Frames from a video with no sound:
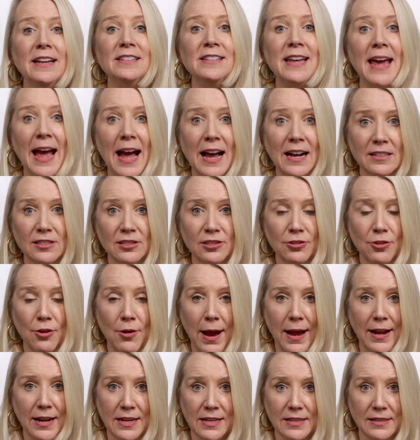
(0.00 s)
tax
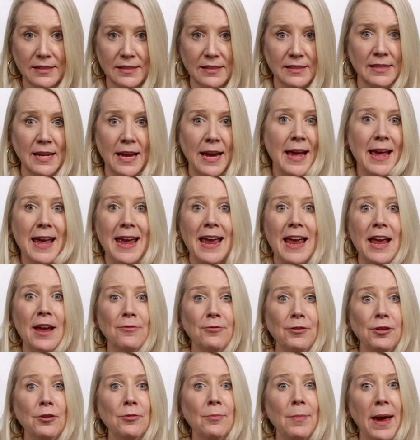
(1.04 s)
credits.
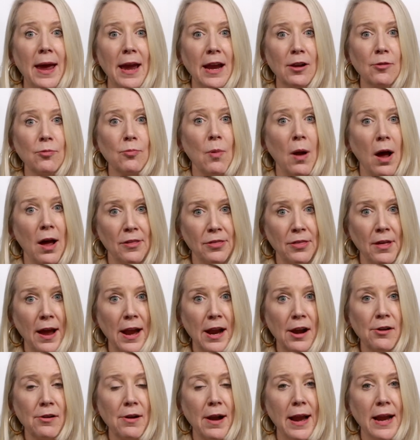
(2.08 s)
If you make Roth
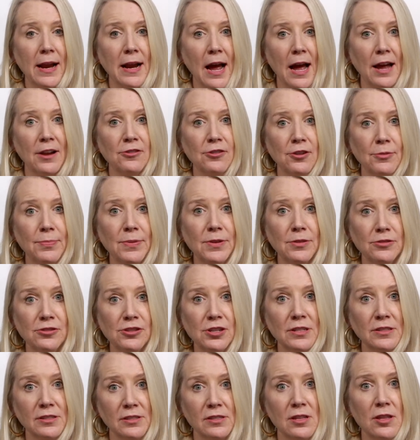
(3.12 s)
IRA
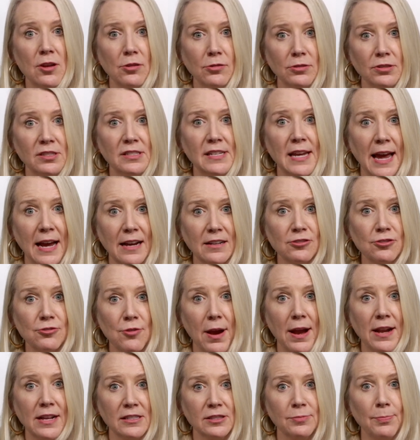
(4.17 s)
contributions, those tax
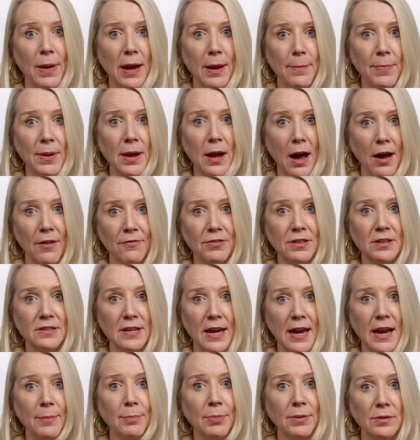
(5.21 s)
credits might be off the
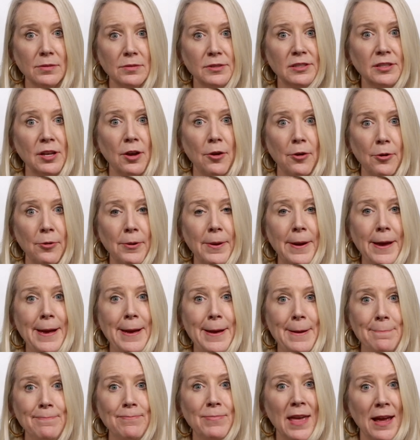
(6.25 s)
table. So
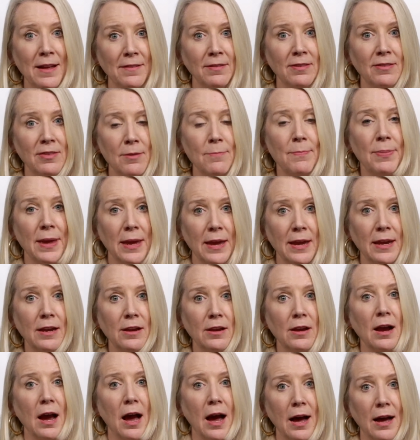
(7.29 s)
that's the
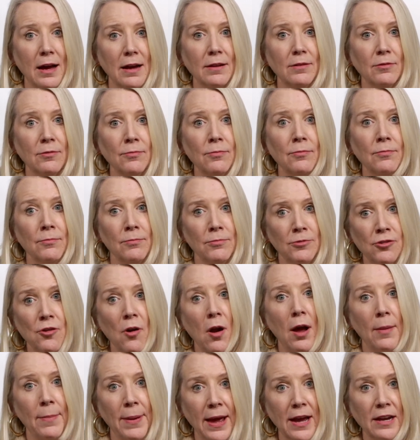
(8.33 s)
big
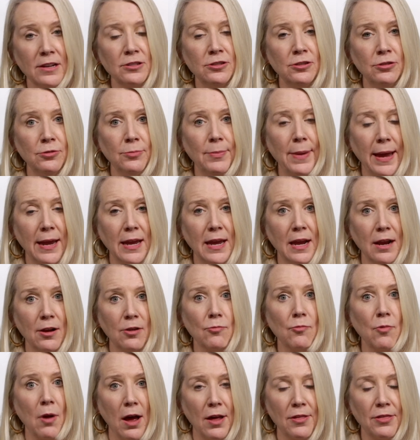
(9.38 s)
drawback to
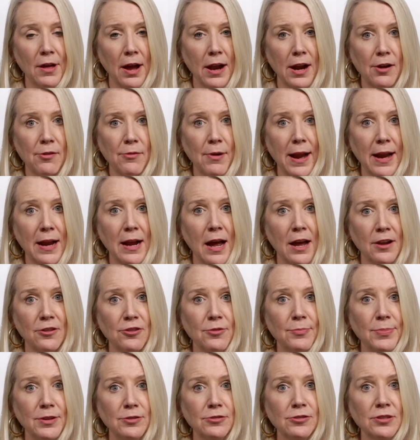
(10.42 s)
making Roth IRA
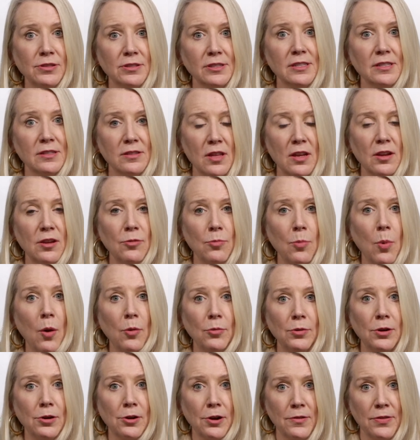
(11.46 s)
contributions, is that you
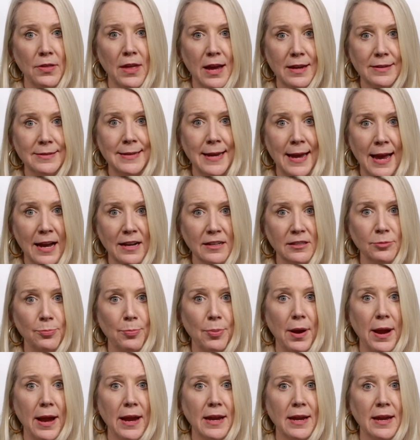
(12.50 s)
won't earn that tax
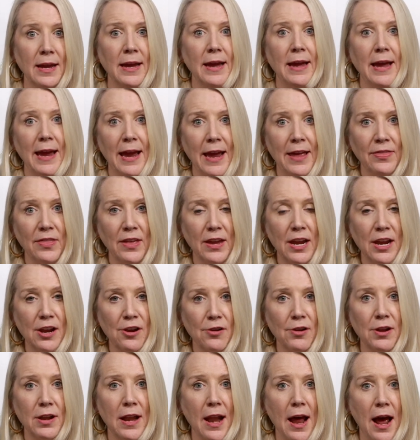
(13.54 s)
break in the
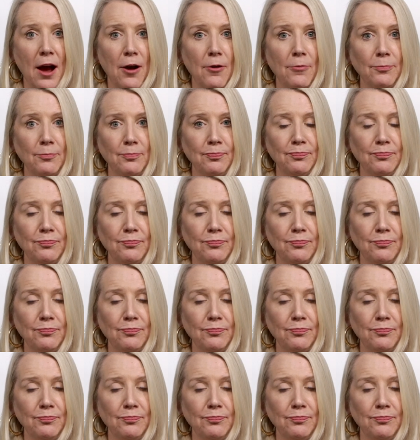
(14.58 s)
here and now.